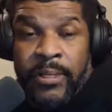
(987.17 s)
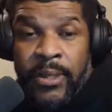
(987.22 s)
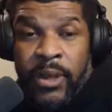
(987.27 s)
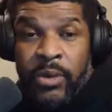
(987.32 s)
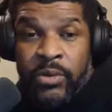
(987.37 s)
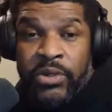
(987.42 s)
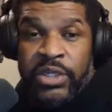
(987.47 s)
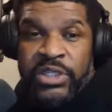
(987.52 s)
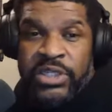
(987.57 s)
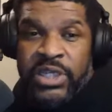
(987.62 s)

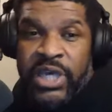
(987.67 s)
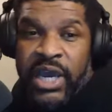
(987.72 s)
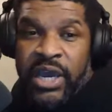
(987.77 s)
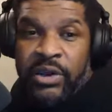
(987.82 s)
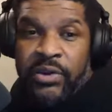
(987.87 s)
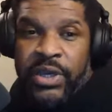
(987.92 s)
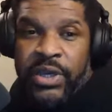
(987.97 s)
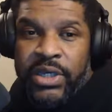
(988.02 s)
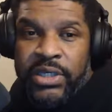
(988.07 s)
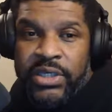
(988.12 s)
on this
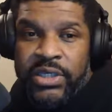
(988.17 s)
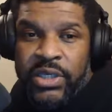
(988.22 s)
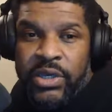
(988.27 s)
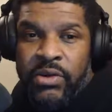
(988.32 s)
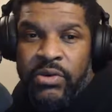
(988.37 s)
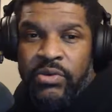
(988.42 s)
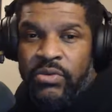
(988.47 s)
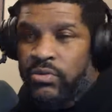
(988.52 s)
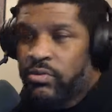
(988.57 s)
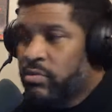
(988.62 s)
area,
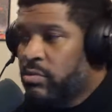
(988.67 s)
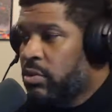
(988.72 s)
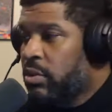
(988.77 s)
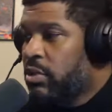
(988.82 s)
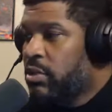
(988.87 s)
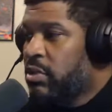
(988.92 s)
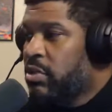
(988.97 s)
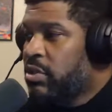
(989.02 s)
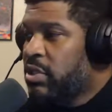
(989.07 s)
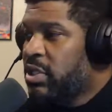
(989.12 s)
so
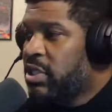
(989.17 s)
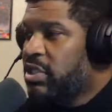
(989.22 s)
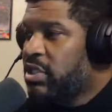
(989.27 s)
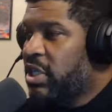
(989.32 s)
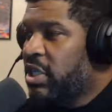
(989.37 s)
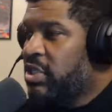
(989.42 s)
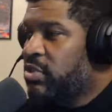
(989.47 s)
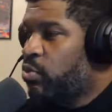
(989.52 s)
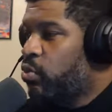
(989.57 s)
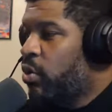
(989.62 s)
this
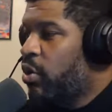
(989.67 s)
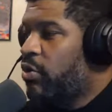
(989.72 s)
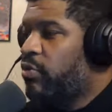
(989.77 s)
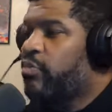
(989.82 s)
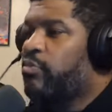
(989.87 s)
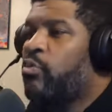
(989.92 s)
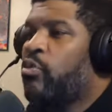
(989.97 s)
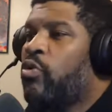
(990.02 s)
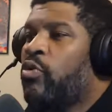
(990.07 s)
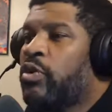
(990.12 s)
is
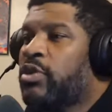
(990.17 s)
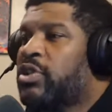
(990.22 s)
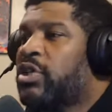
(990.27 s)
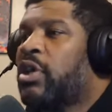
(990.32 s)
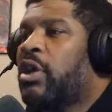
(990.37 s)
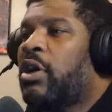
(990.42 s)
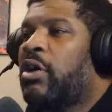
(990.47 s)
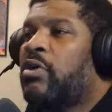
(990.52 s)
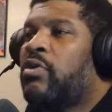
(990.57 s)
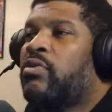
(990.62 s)
worth more
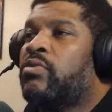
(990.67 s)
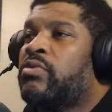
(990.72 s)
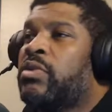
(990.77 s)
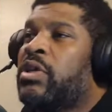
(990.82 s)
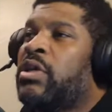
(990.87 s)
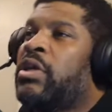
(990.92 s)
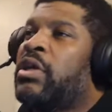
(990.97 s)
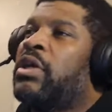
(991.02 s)
to own,